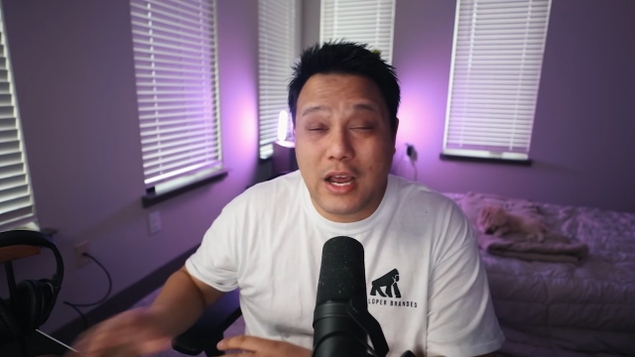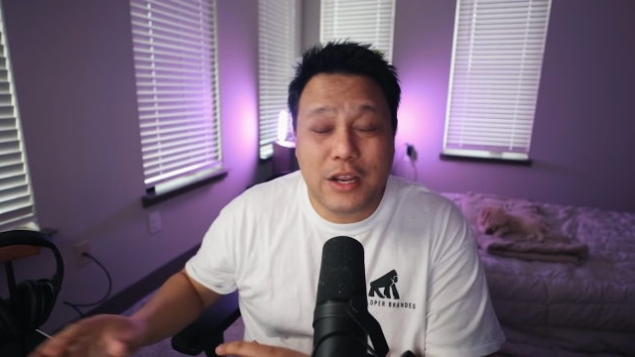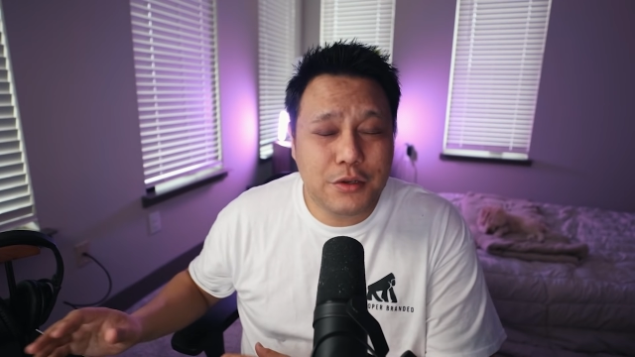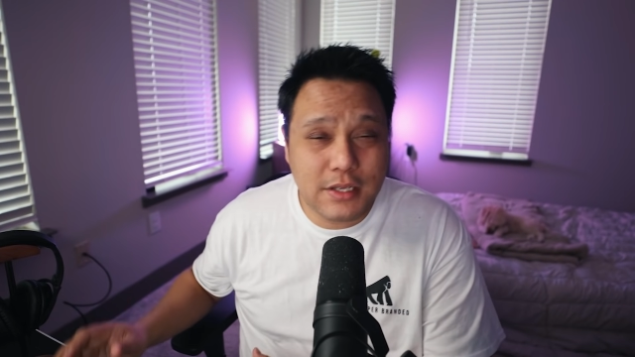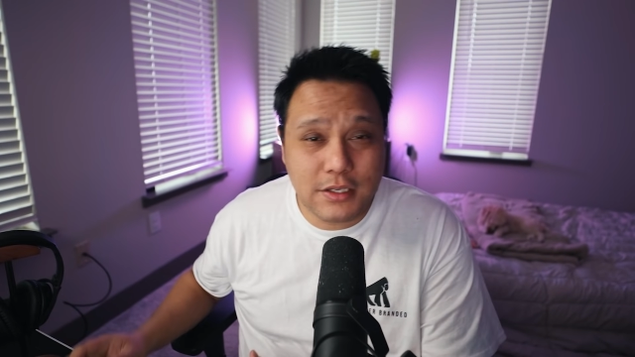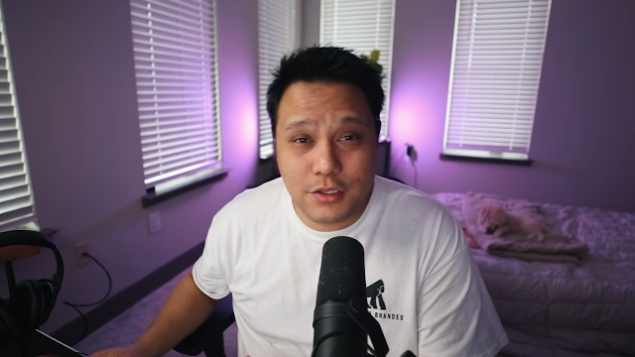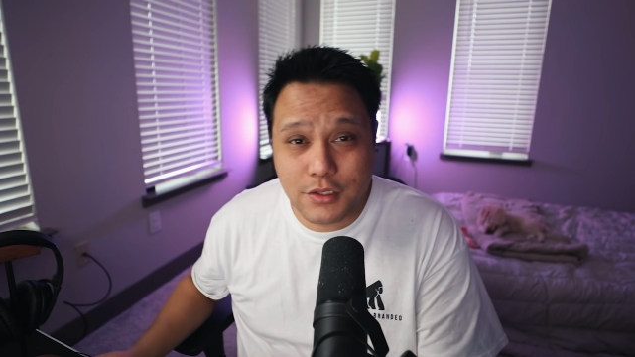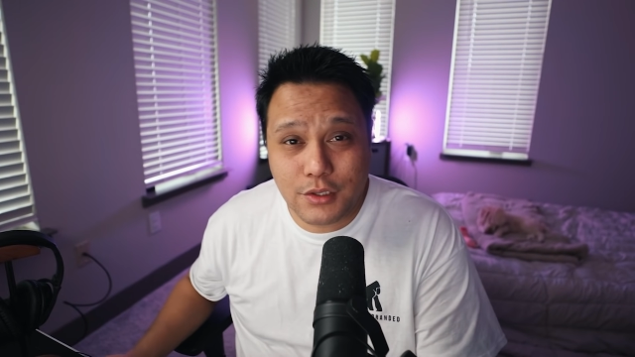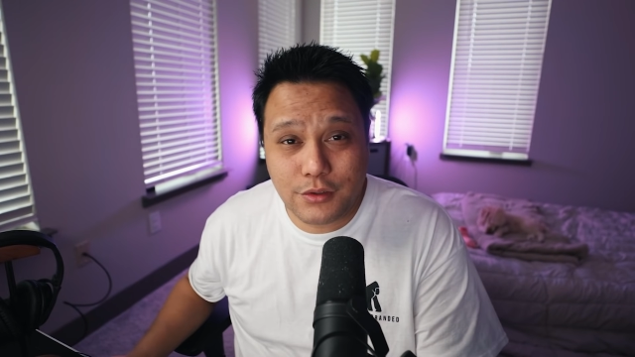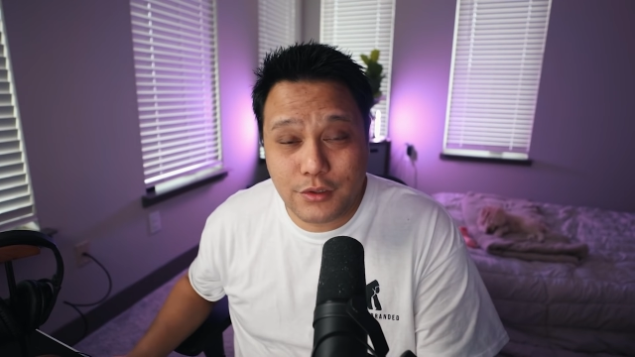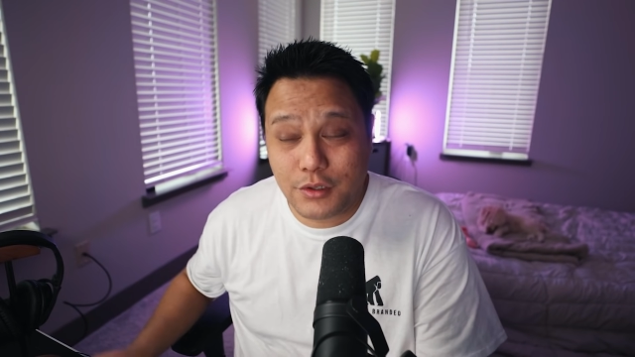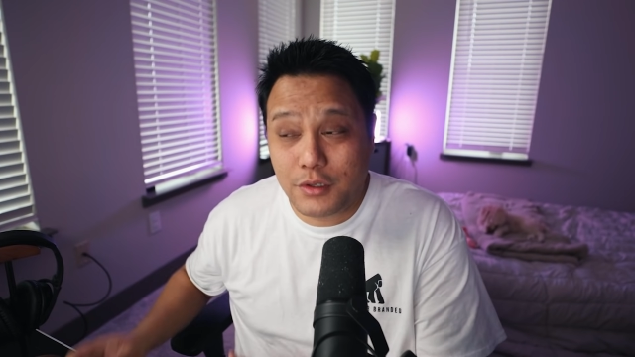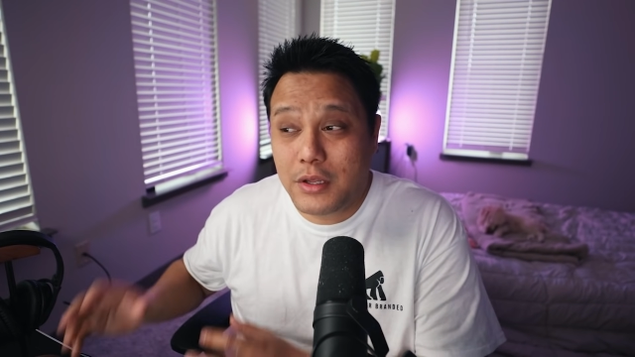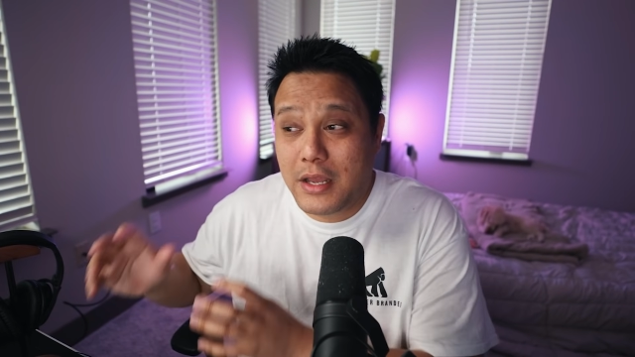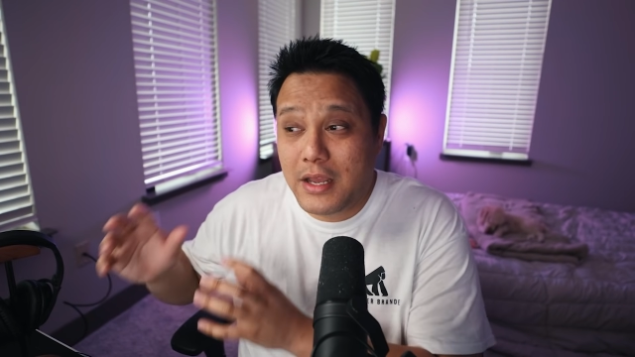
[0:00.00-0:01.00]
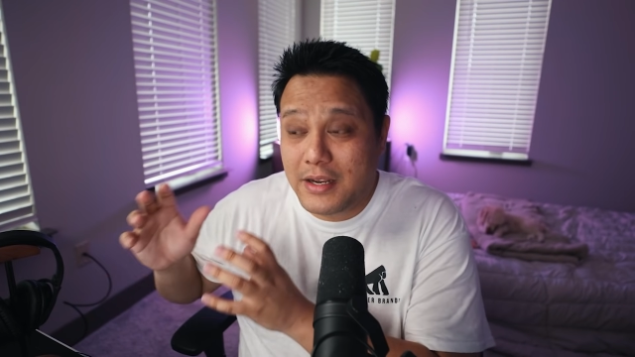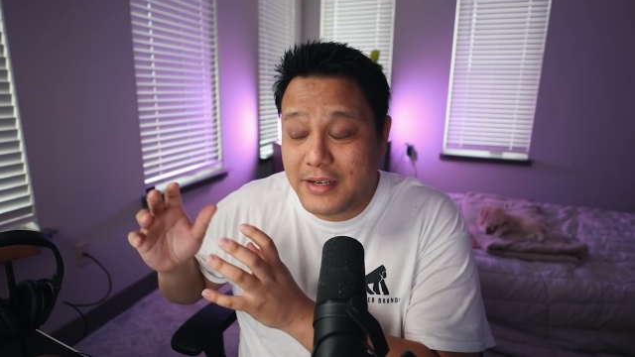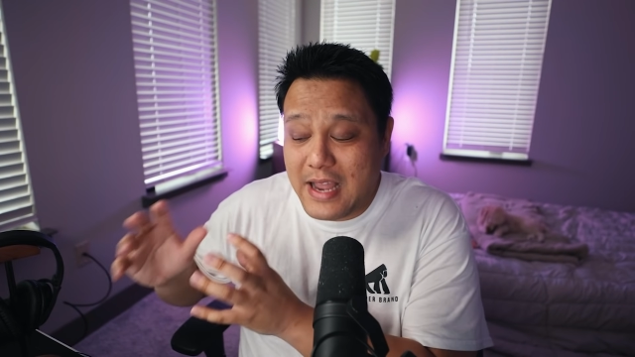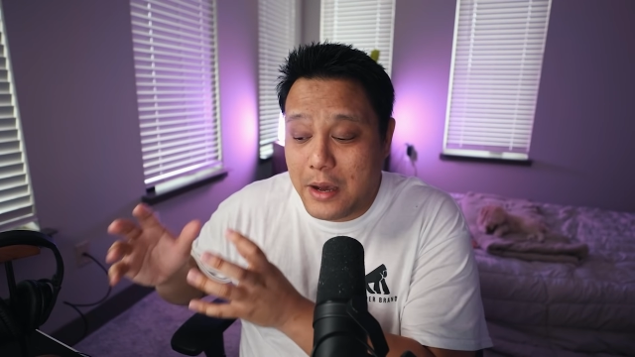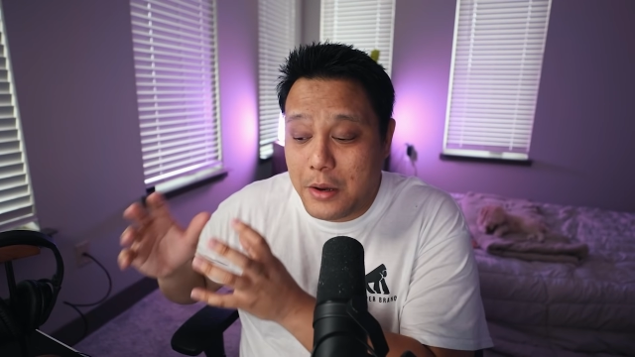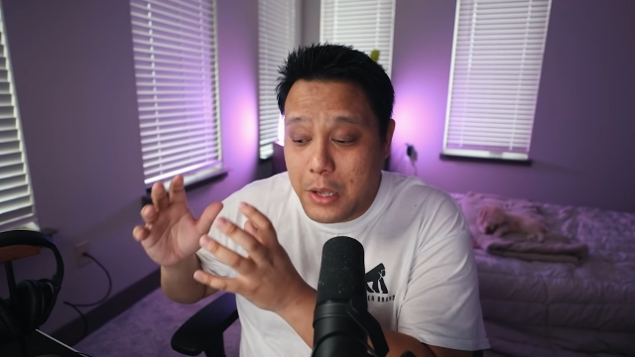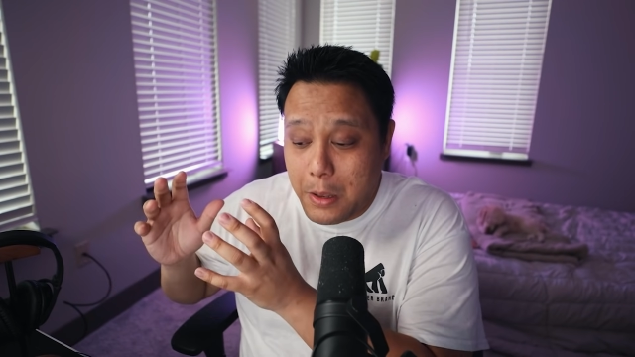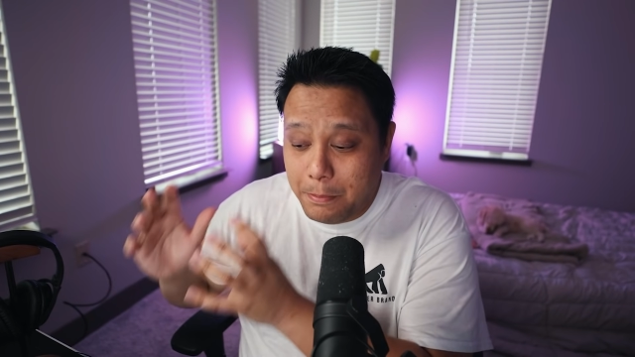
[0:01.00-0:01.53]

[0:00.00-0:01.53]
not use that tutorial. Now